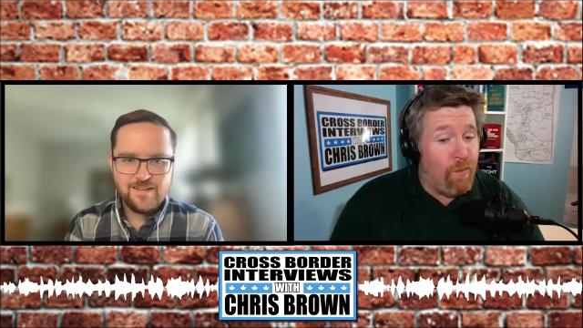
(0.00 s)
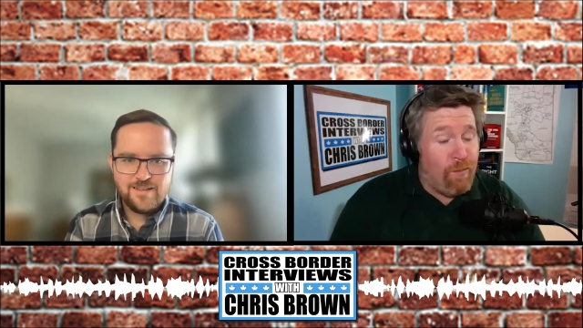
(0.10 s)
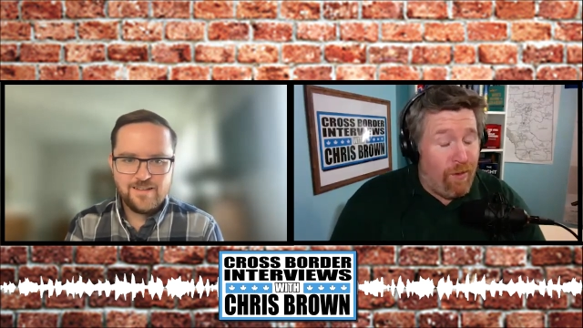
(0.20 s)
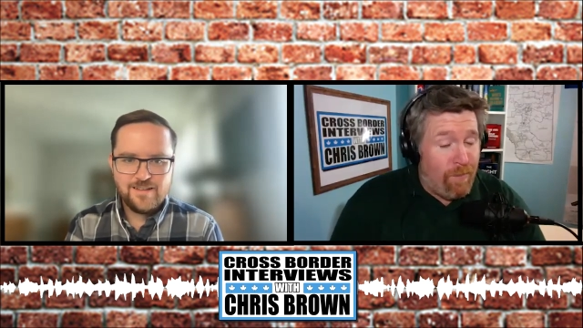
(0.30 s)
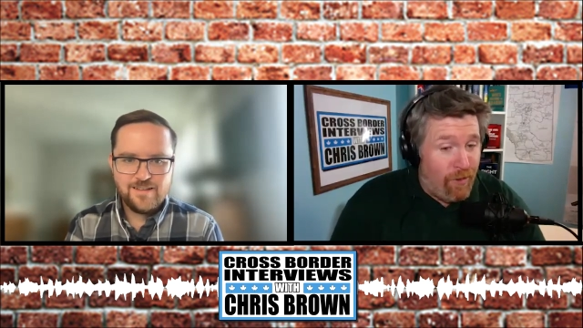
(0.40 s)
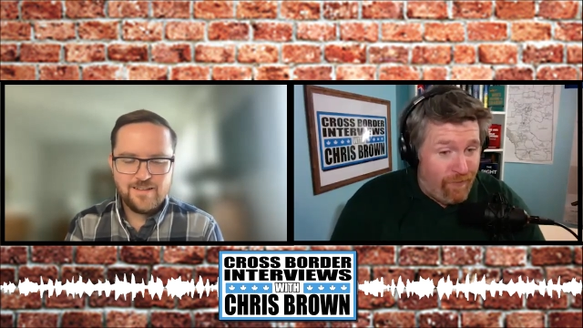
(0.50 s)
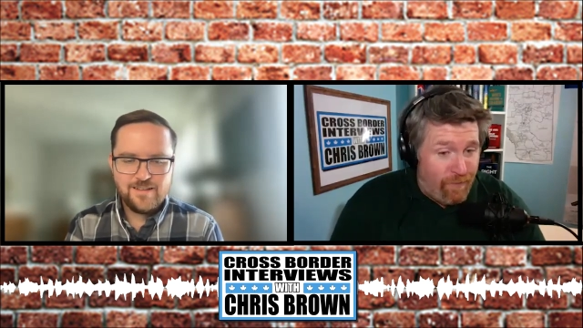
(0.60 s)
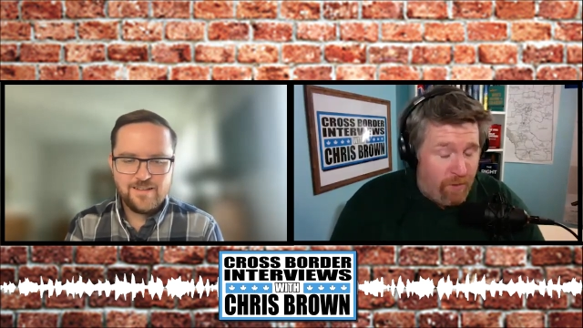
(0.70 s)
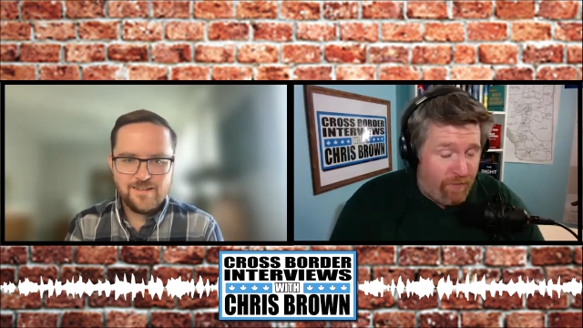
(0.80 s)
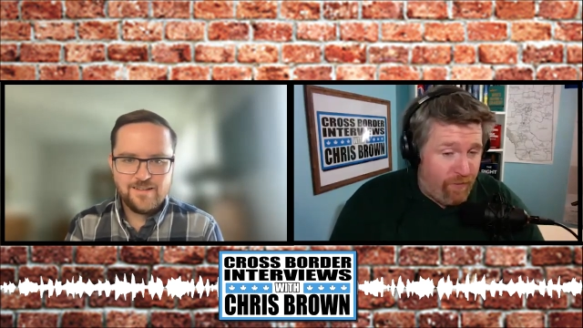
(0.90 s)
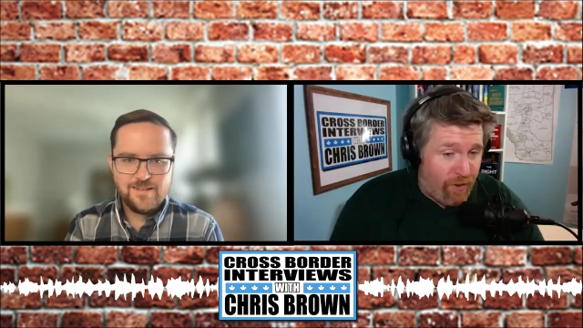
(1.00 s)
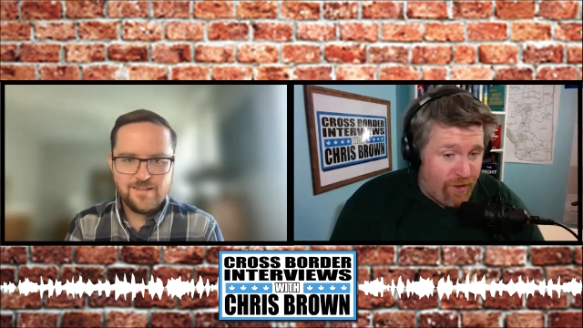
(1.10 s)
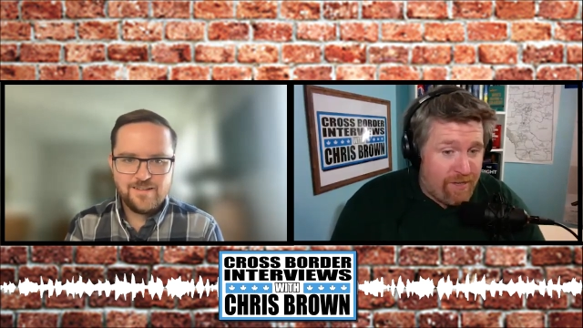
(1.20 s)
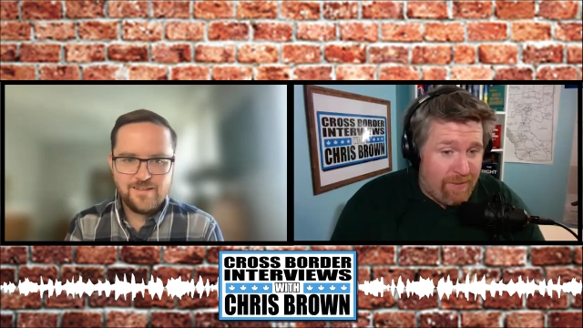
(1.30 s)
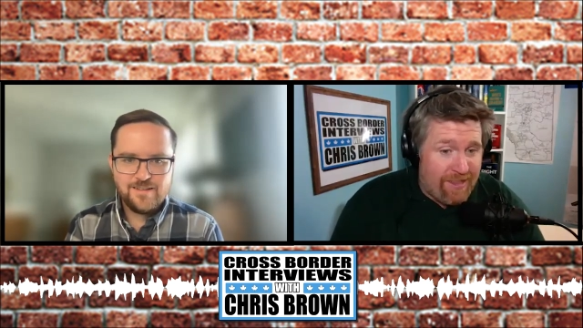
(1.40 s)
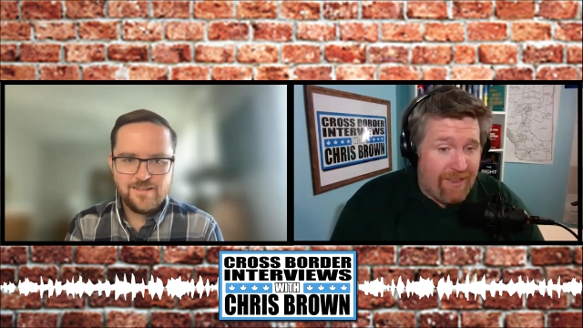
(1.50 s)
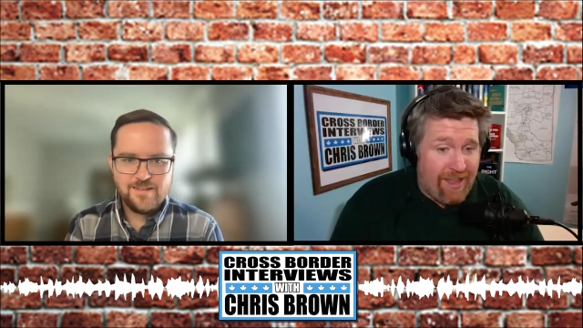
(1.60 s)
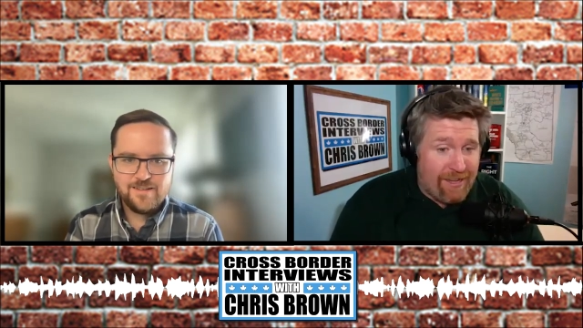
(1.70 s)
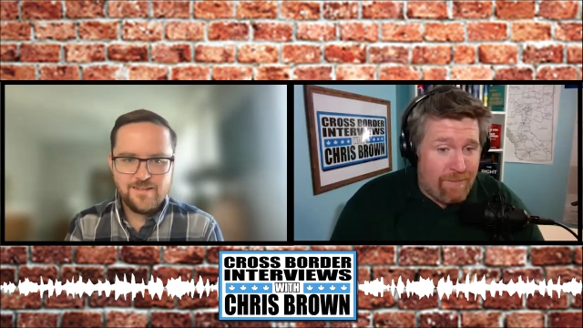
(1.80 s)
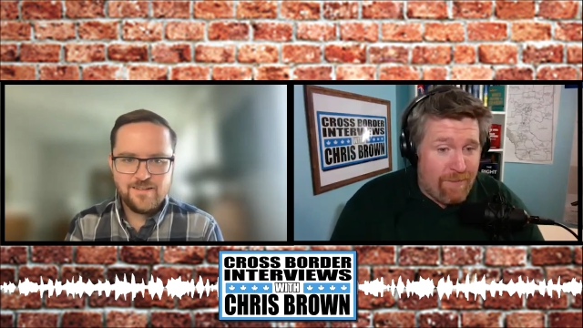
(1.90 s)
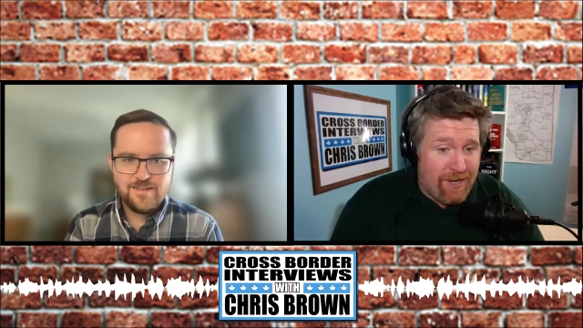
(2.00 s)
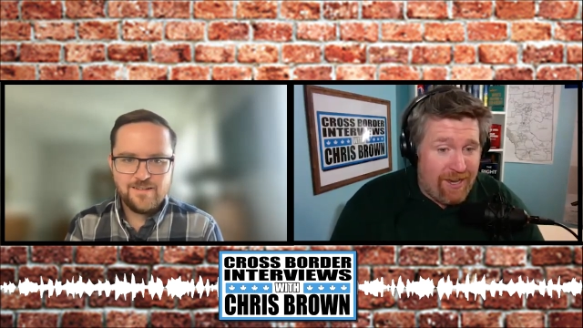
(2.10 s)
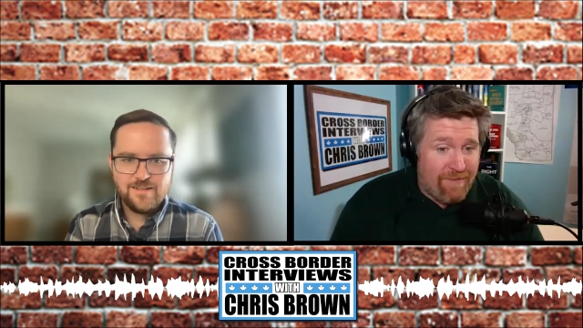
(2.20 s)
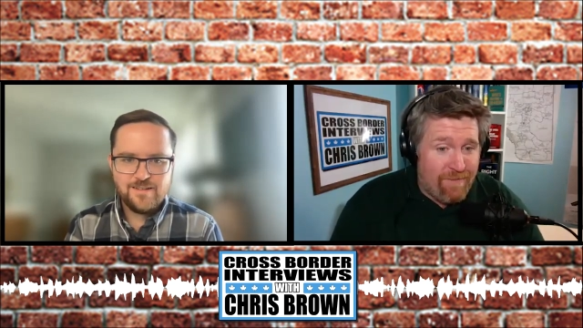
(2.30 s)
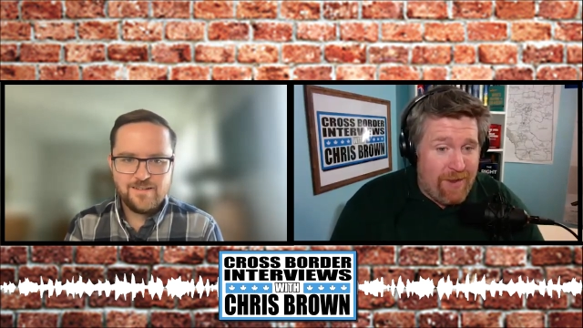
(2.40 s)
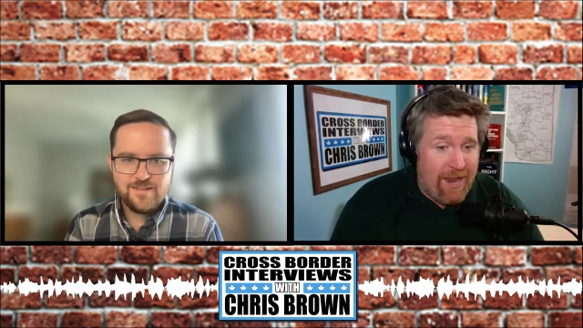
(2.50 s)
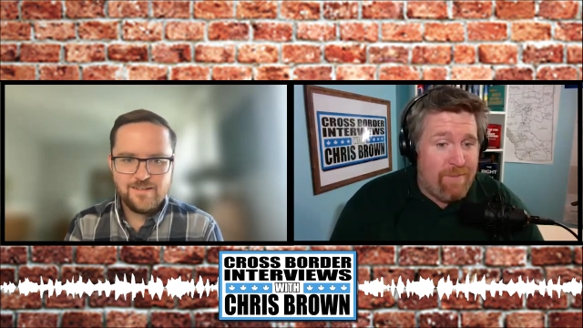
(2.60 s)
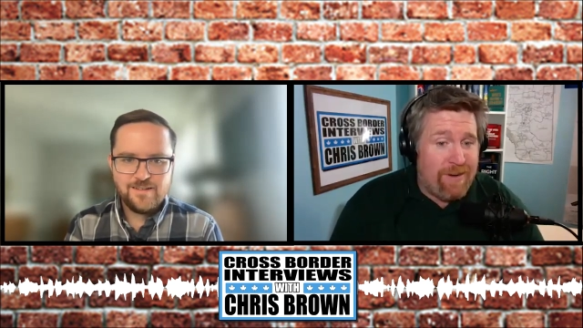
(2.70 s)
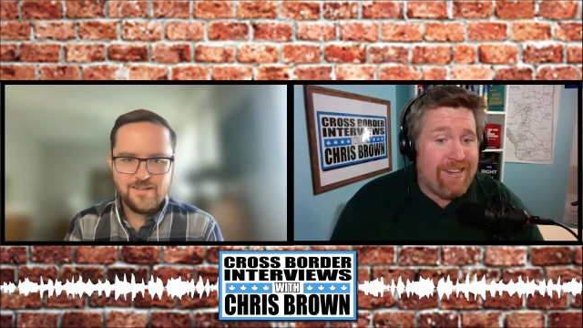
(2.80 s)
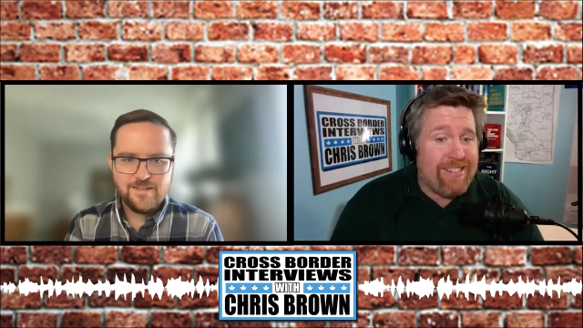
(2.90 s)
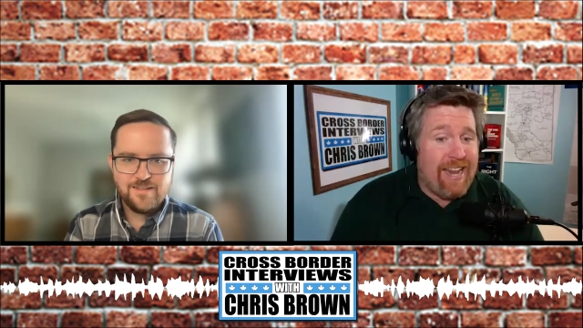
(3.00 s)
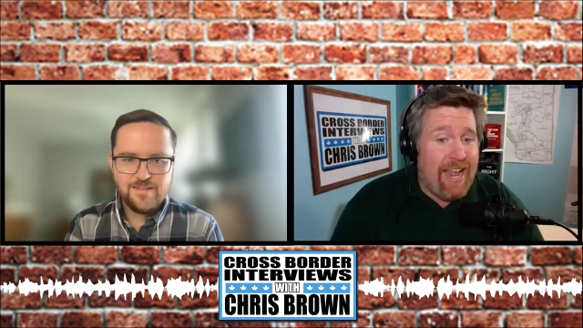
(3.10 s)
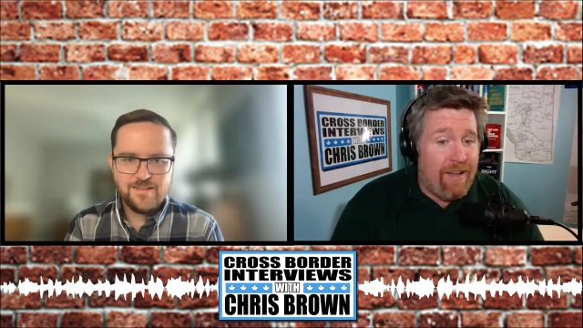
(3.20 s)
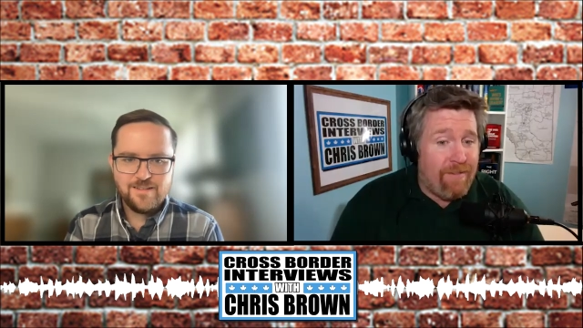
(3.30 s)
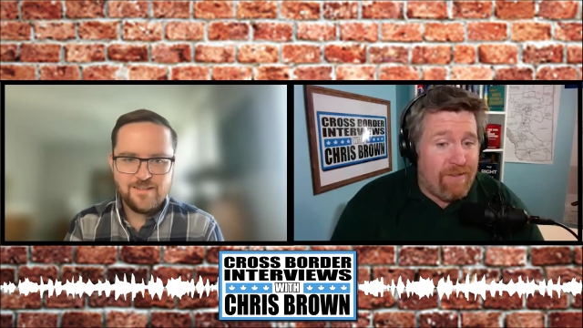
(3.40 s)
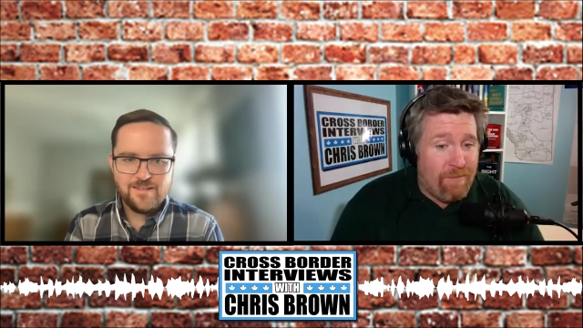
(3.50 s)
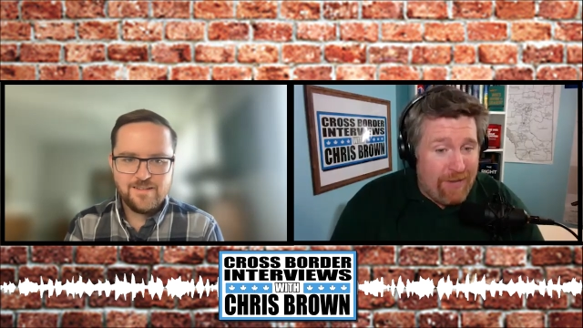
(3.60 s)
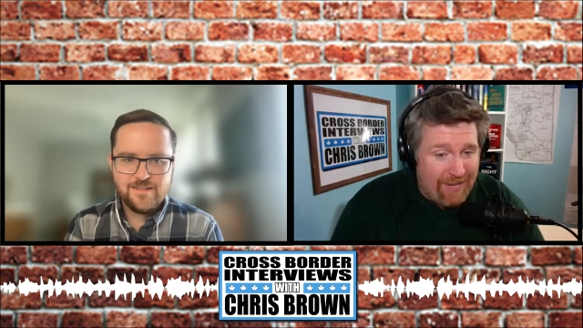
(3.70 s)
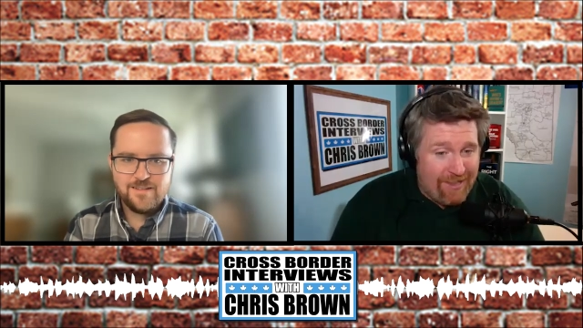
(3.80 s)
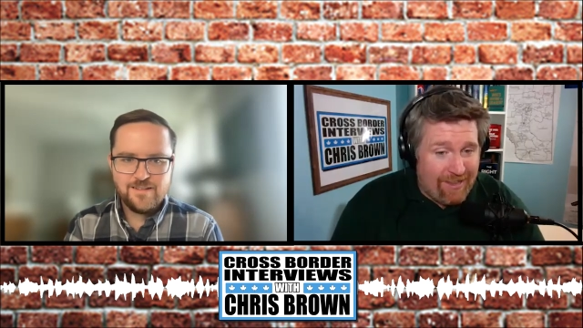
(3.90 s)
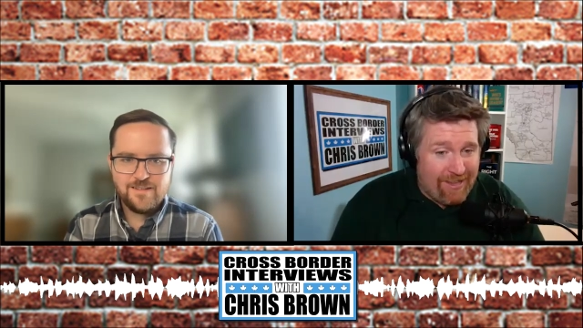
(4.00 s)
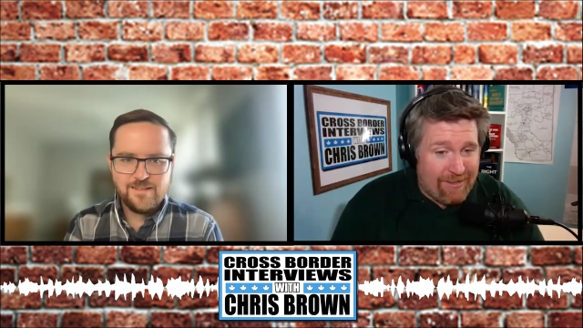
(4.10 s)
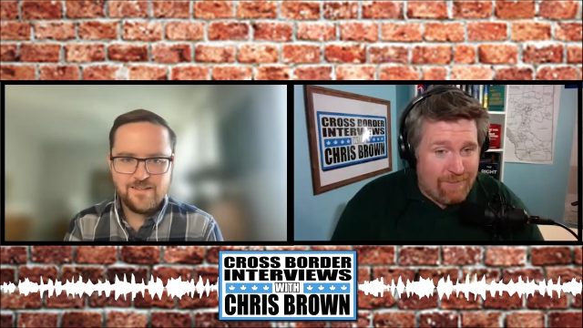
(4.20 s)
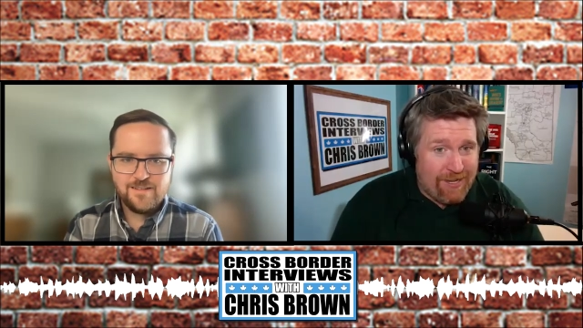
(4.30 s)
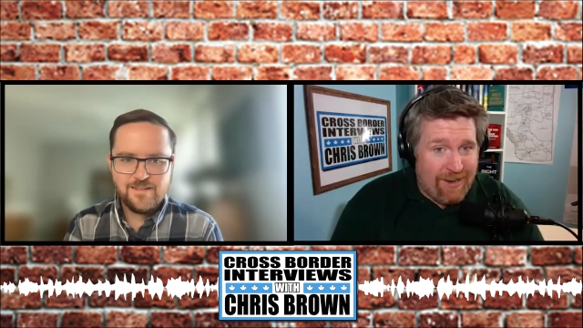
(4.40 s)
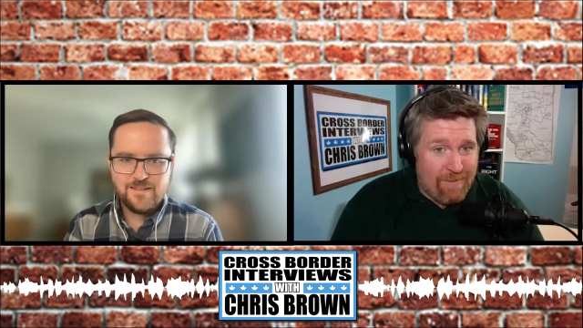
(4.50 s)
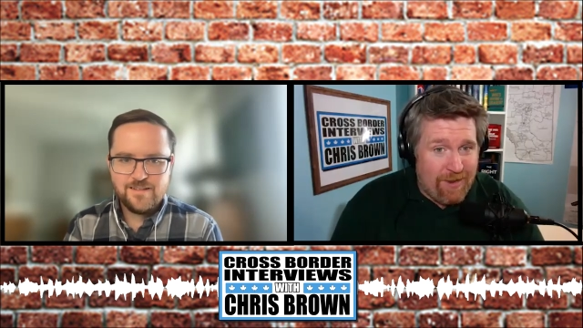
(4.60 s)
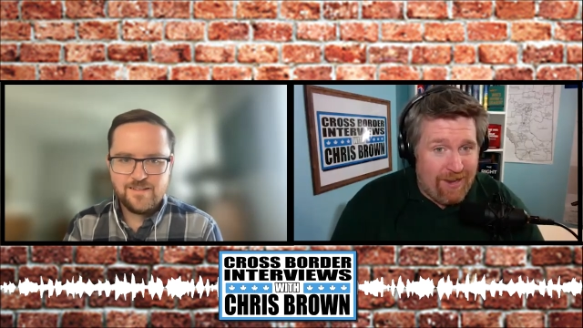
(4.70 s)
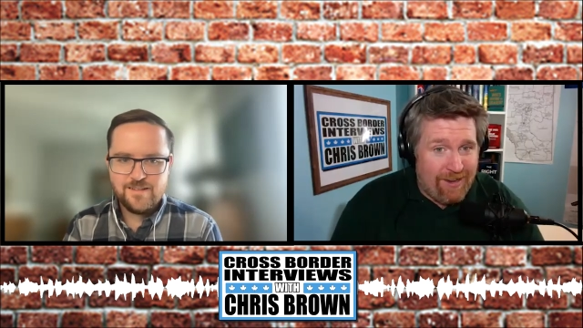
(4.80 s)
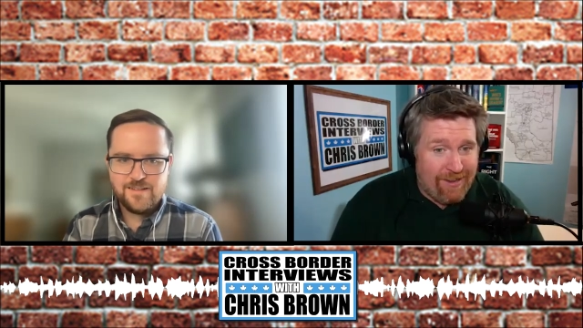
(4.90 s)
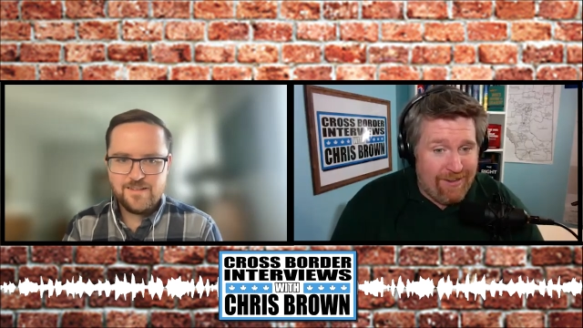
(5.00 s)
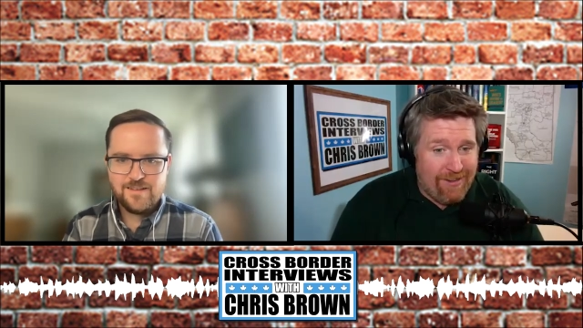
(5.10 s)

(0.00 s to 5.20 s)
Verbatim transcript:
Speaker 1: prefer, preferred to be the last Monday of May, but it doesn't have to be the last Monday of May.